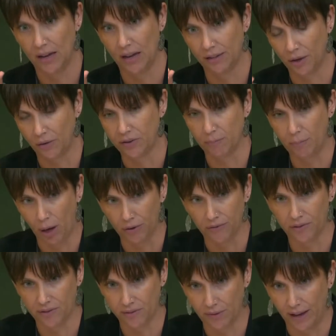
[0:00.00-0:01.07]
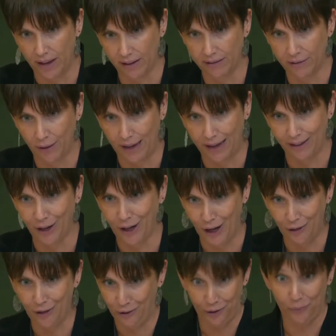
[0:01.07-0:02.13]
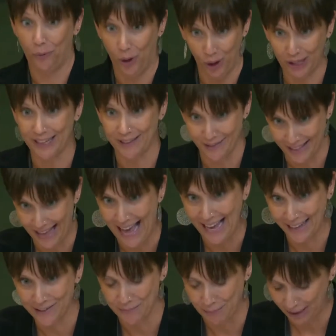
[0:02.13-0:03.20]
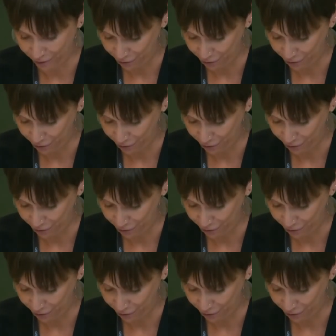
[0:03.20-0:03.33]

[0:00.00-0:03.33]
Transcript: and those are posts that, that are, the work is there to make